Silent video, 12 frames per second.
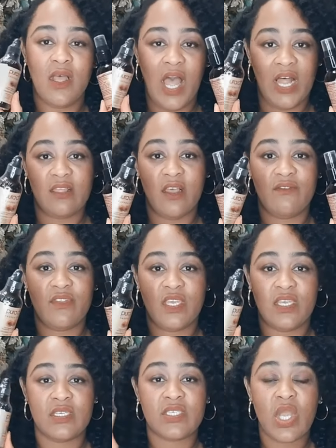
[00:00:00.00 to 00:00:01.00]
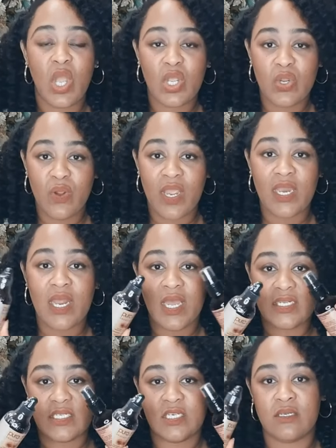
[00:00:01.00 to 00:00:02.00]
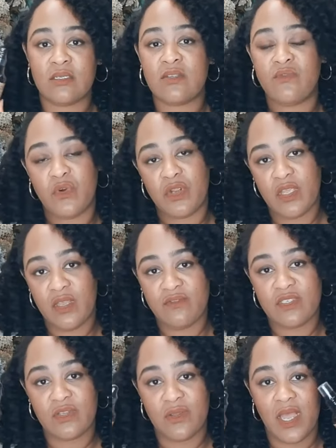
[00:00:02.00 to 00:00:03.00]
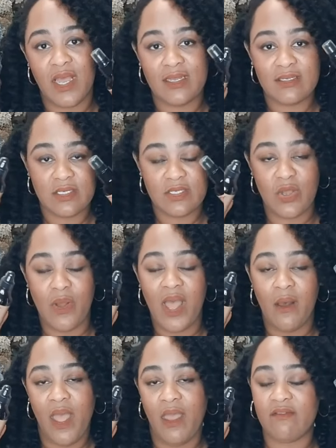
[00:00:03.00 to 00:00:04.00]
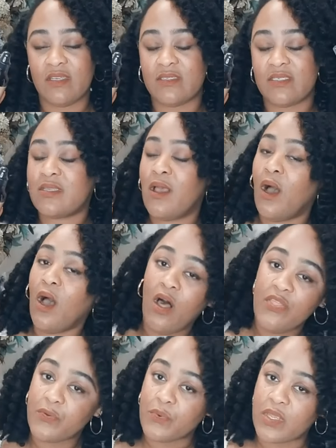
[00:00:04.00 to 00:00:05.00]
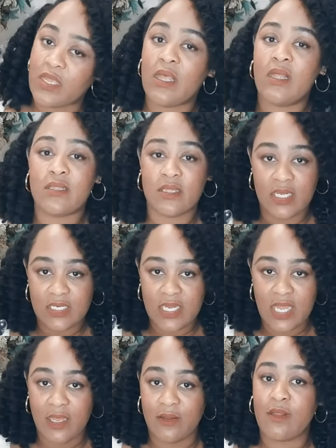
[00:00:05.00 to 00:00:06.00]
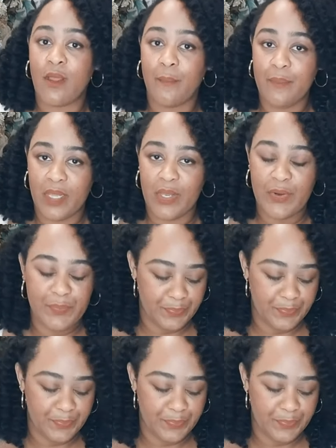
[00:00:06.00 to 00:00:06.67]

I love these. Great ideas for gifts, you guys. So I'll have these, all three, linked down below.